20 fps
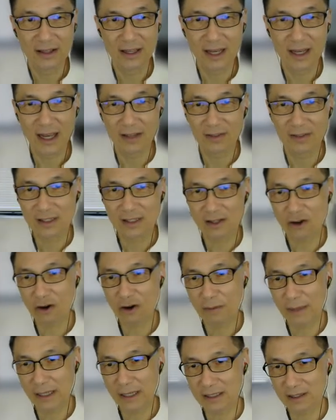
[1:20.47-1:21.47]
And this
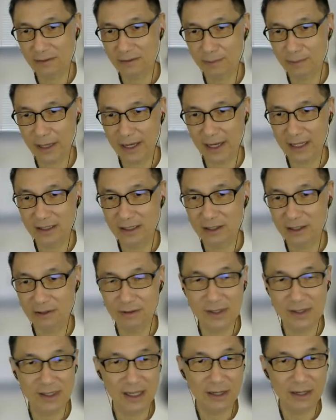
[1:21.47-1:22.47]
comment by
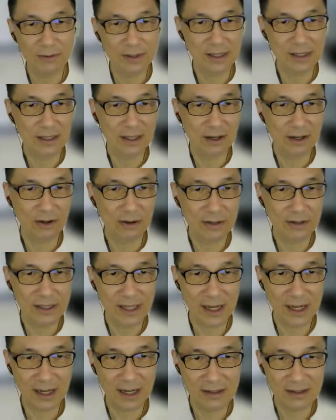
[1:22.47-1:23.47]
NTUC was in the
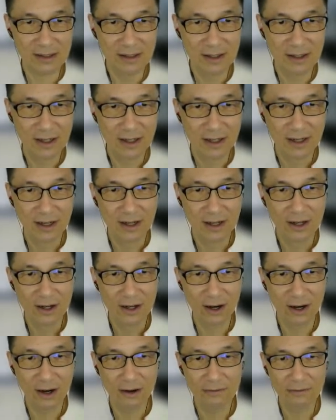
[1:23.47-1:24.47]
context
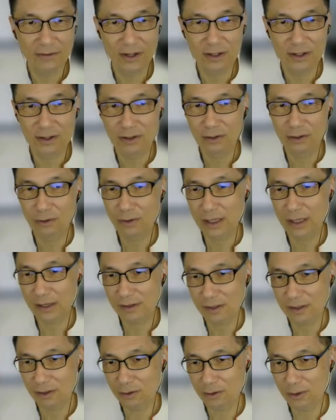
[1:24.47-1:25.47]
of
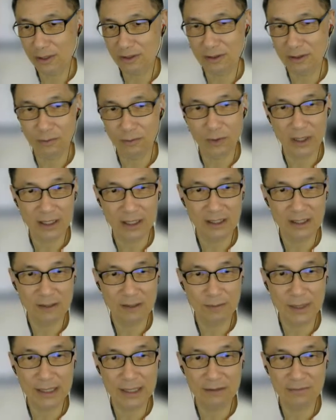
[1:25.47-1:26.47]
2,200 workers
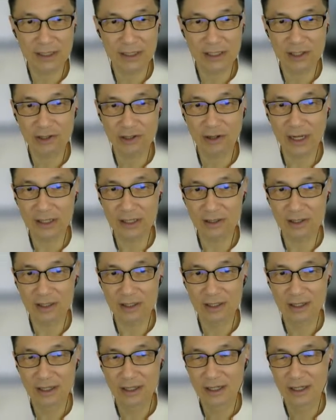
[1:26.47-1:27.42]
being retrenched